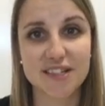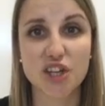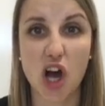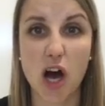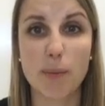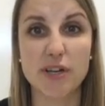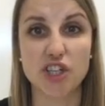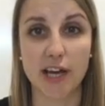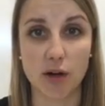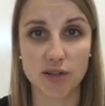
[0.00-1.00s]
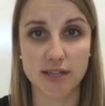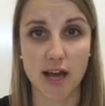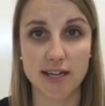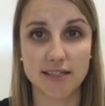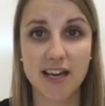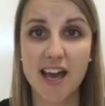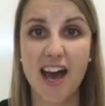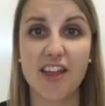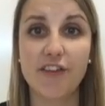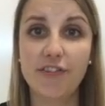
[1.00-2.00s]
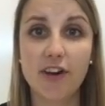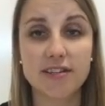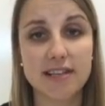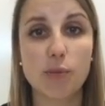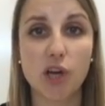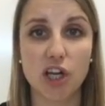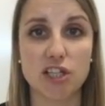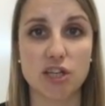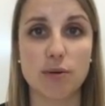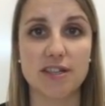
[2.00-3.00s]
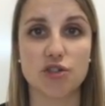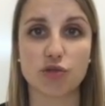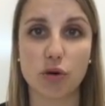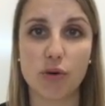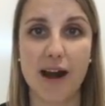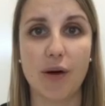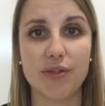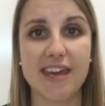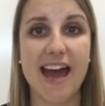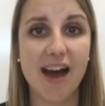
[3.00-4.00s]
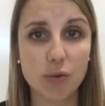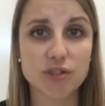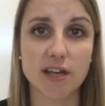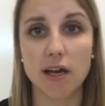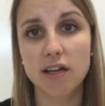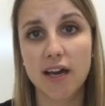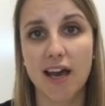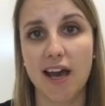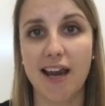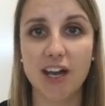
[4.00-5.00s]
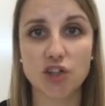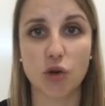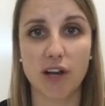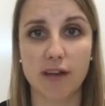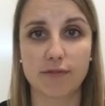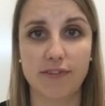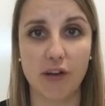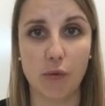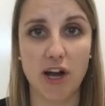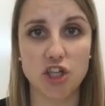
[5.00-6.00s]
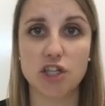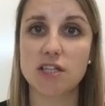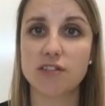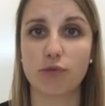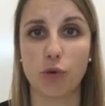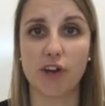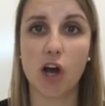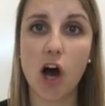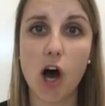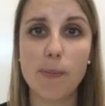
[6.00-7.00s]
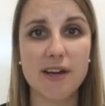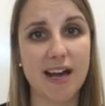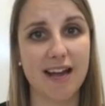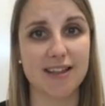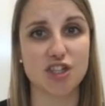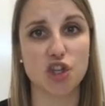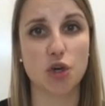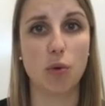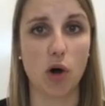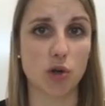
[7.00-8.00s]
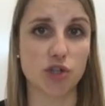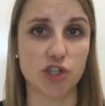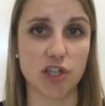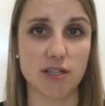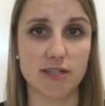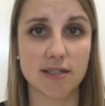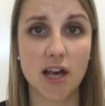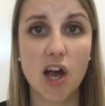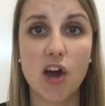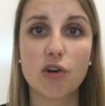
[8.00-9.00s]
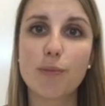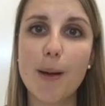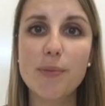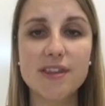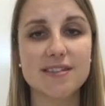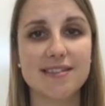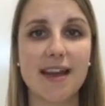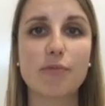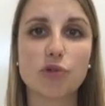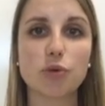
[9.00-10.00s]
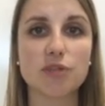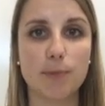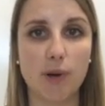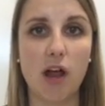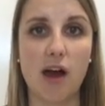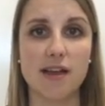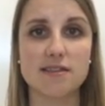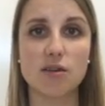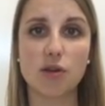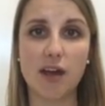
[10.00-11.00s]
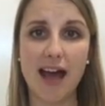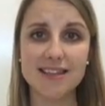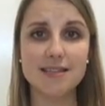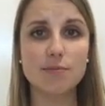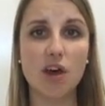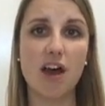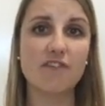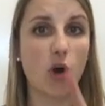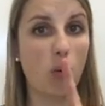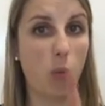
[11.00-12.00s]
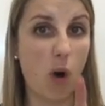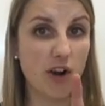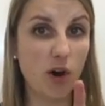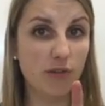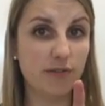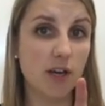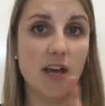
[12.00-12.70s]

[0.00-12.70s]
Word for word: is carbon dioxide. And the first thing we're going to do is draw out the outer electronic configurations for the carbon and two oxygens. Remember the same rules apply. So the atom that I've got one of